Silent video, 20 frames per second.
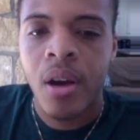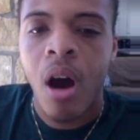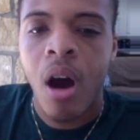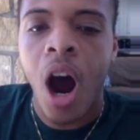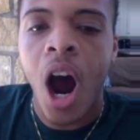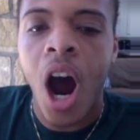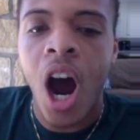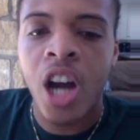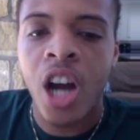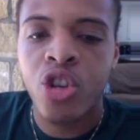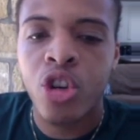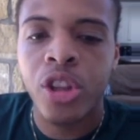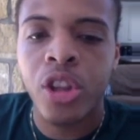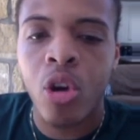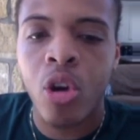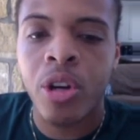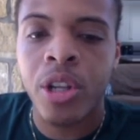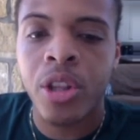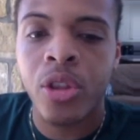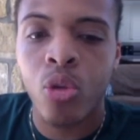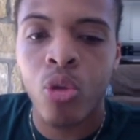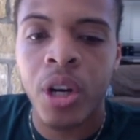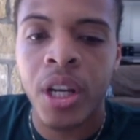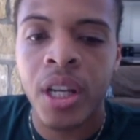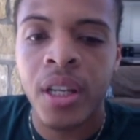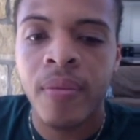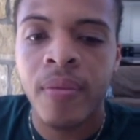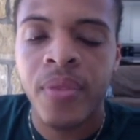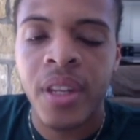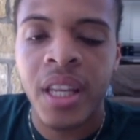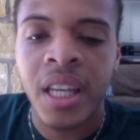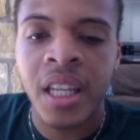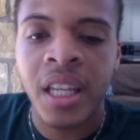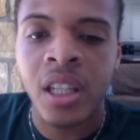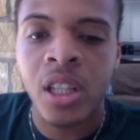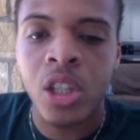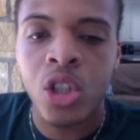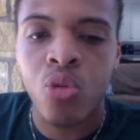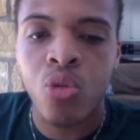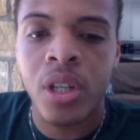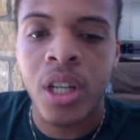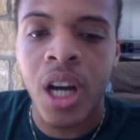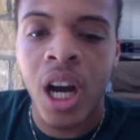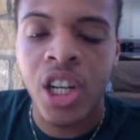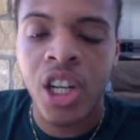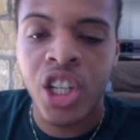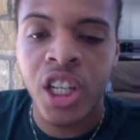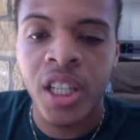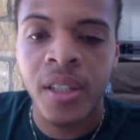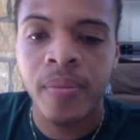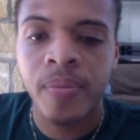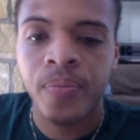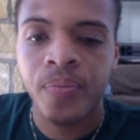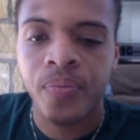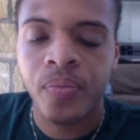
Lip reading: 133 English reduction,